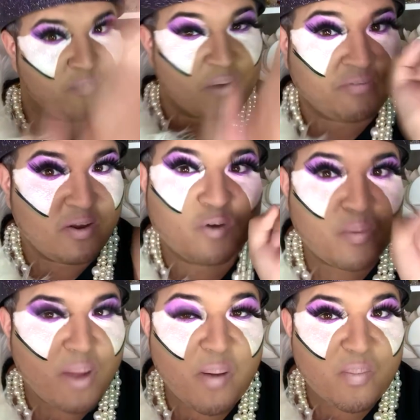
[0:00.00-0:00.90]
if you
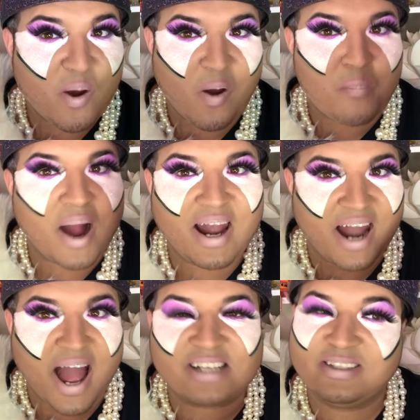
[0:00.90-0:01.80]
remember my
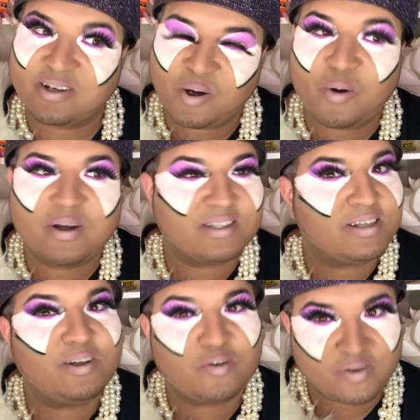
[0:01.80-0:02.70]
last Nicole
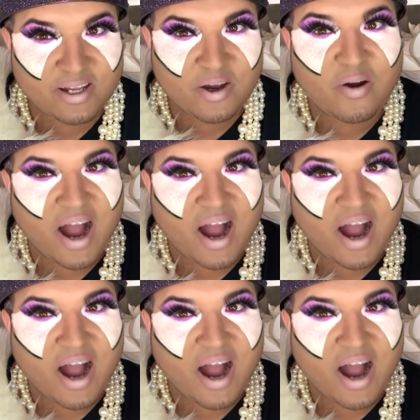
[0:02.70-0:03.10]
Concilio video,